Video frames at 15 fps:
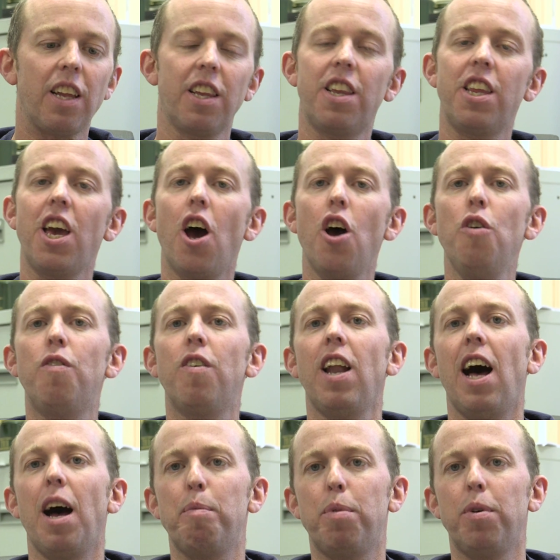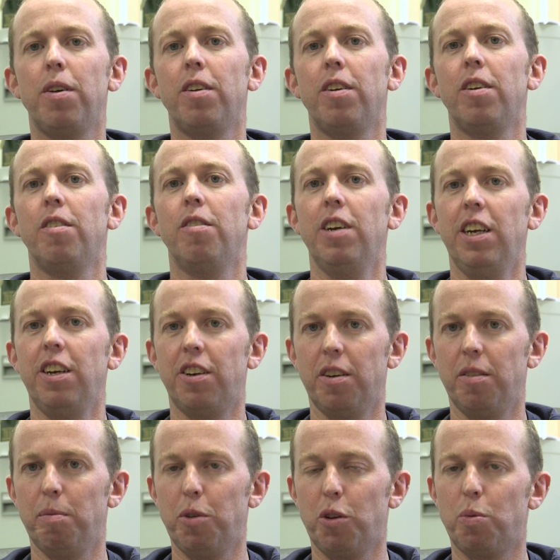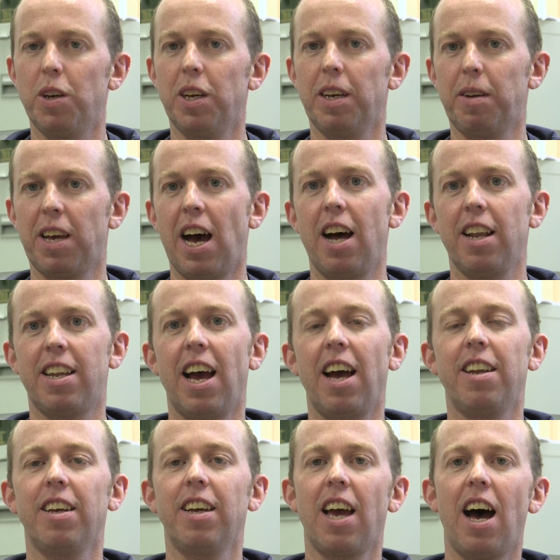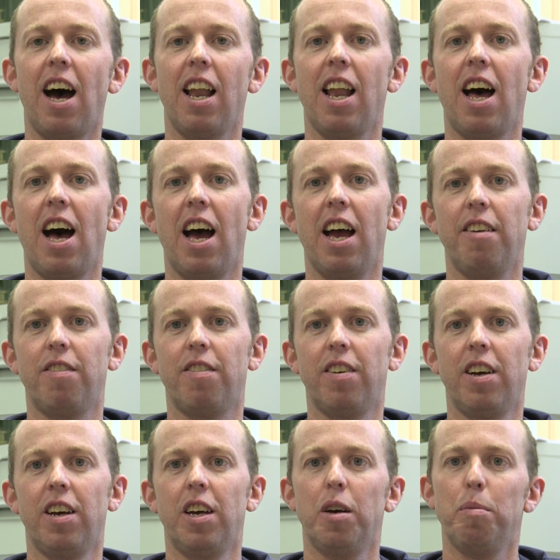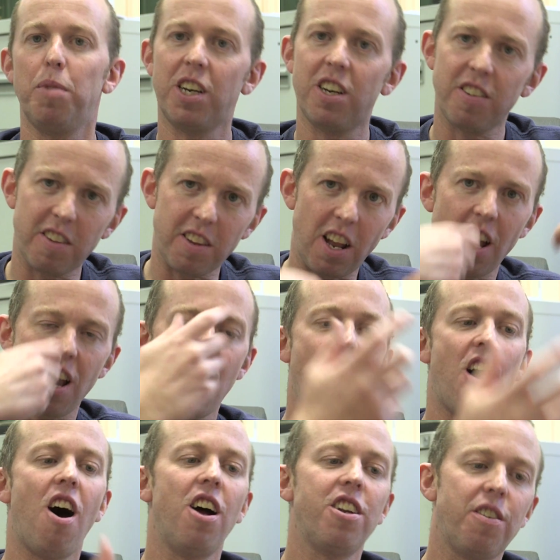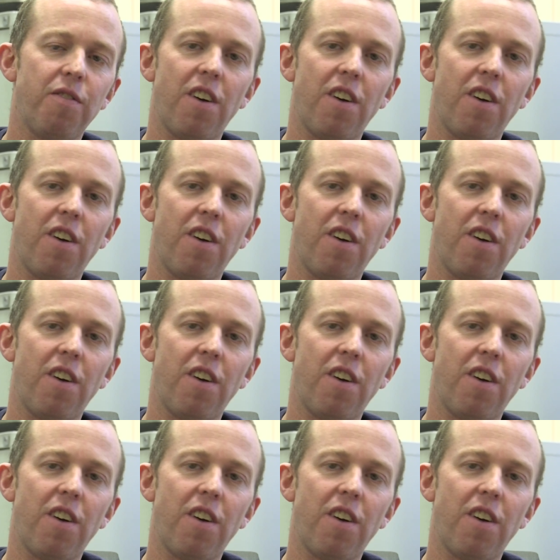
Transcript: the overlap region between cat dead and cat alive, because of the large